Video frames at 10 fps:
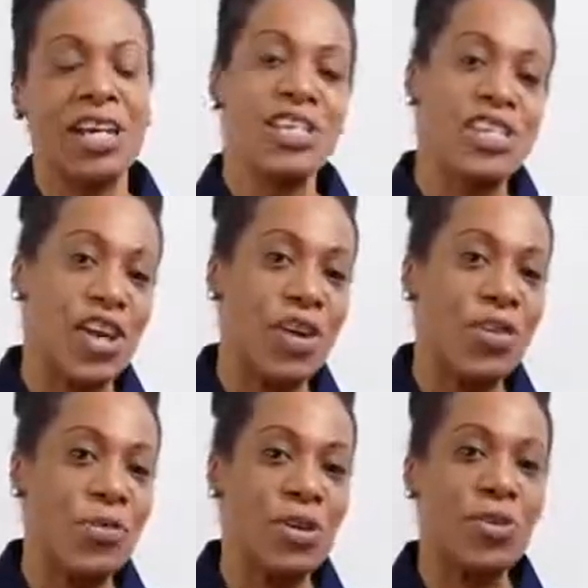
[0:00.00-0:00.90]

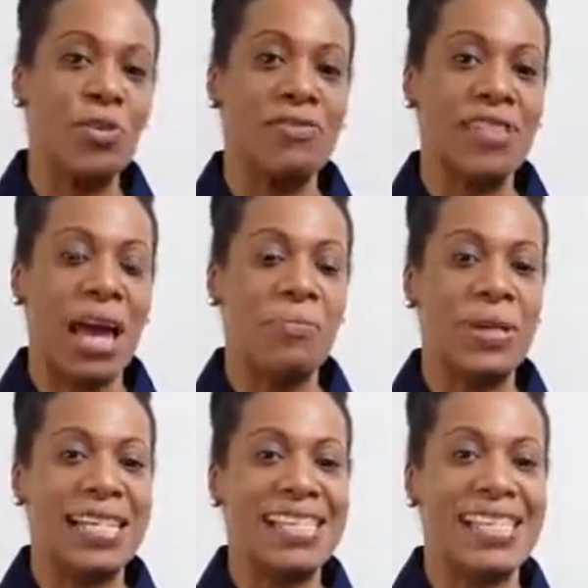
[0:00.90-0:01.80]
So with all of that
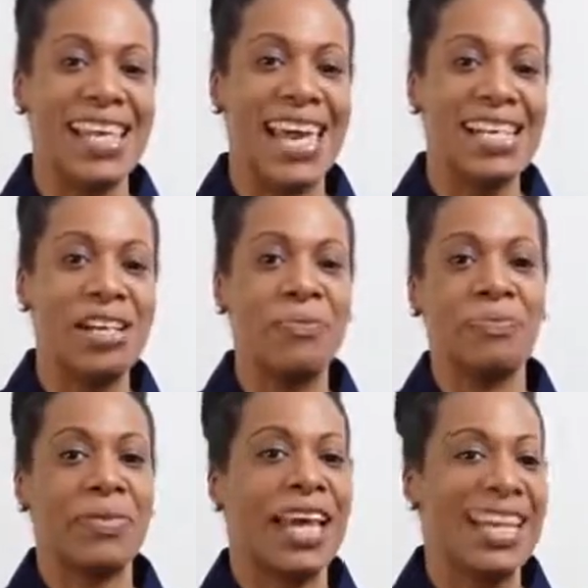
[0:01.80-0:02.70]
being said,
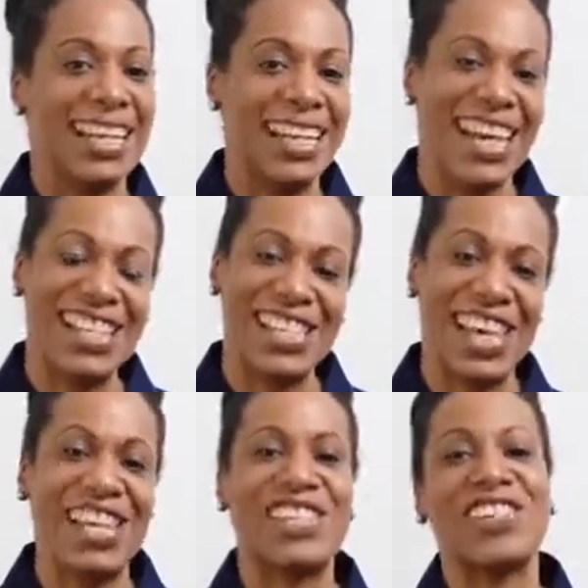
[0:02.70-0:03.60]
let's
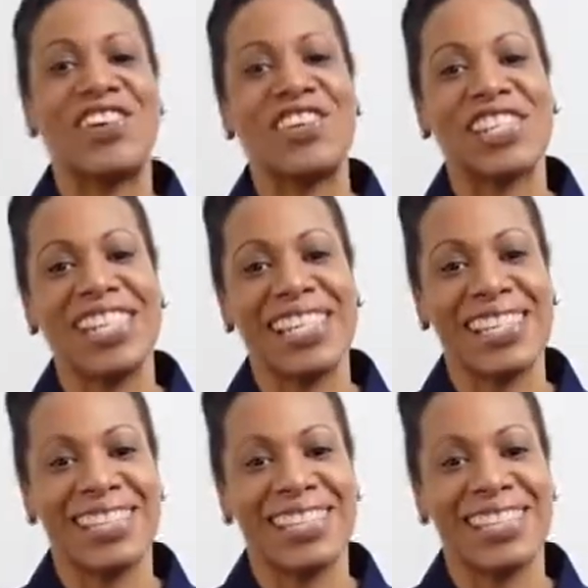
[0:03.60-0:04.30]
get started.